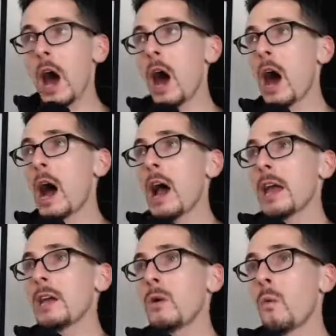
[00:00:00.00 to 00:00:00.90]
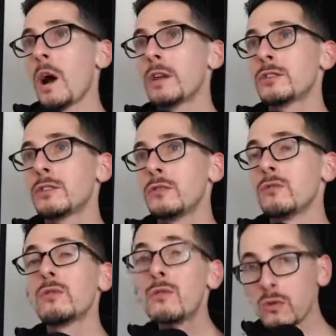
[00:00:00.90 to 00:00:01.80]
I want to
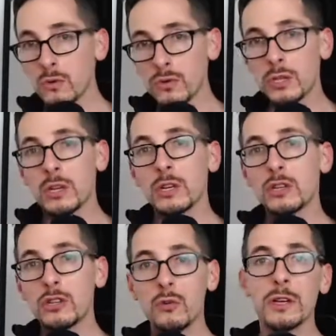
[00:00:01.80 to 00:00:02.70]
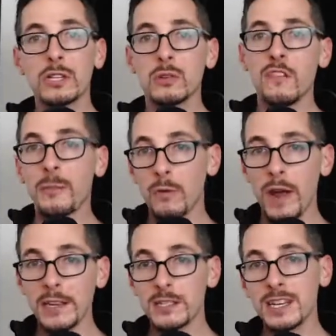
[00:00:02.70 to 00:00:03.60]
lose 2 inches off my
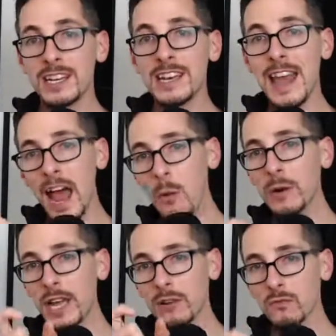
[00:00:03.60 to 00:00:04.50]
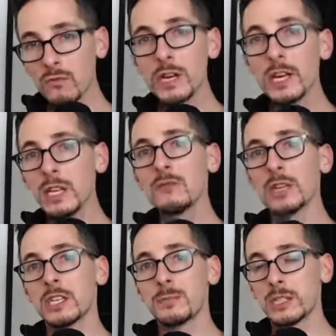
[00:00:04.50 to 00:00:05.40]
waist. Now we're getting really,
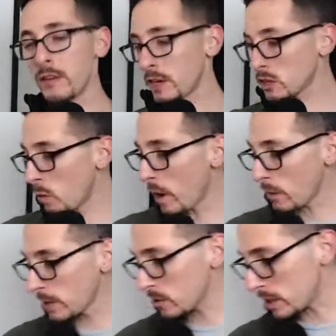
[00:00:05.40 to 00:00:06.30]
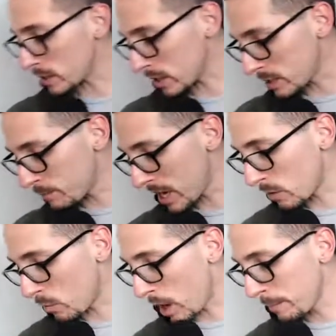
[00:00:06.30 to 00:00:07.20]
really specific. So why don't we do this? Let's pick
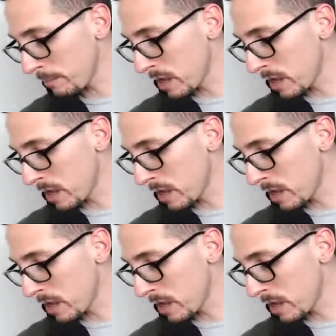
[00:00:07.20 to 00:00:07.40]
one,